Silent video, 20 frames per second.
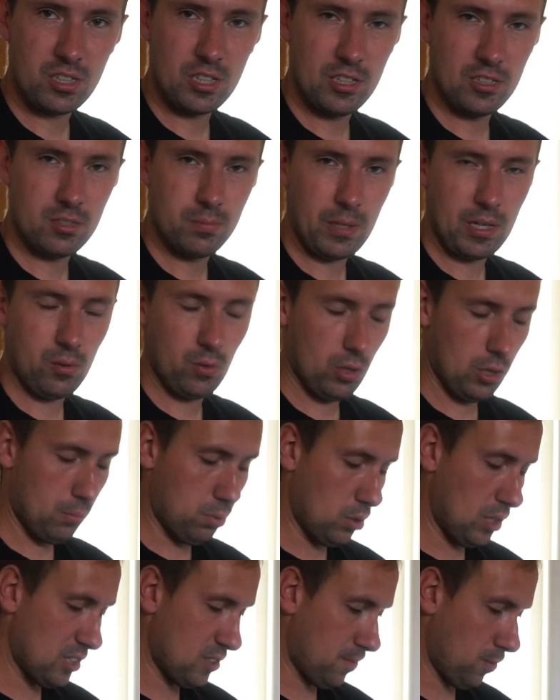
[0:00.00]
curious about were a
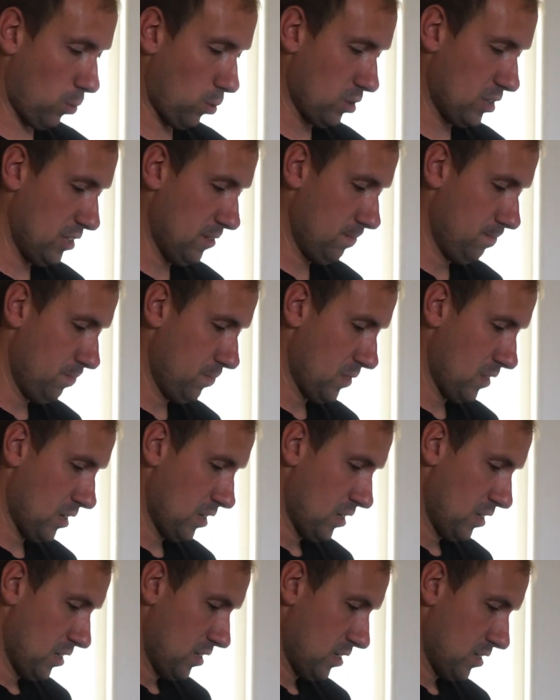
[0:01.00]
+40.
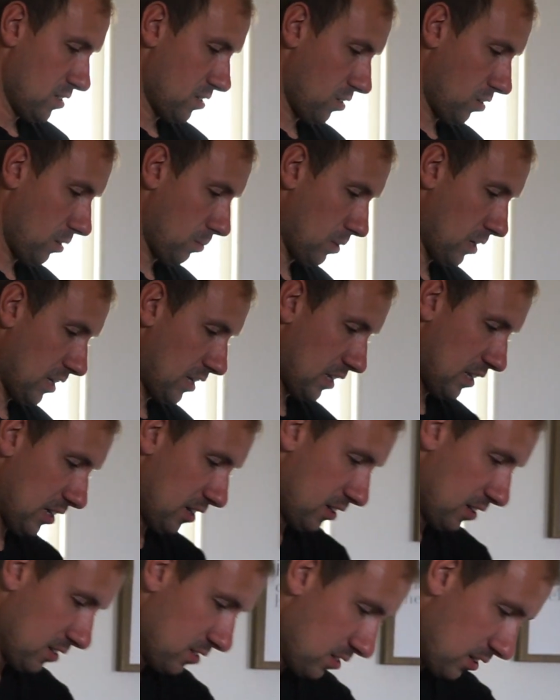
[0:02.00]
So I'm kind of
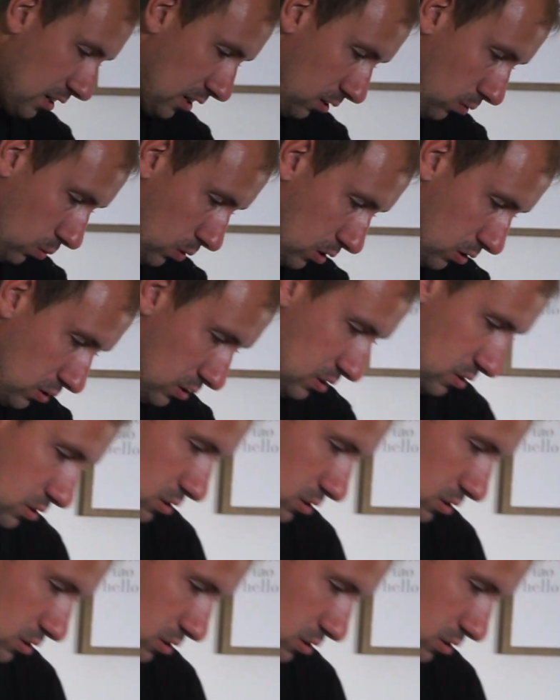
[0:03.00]
curious how well these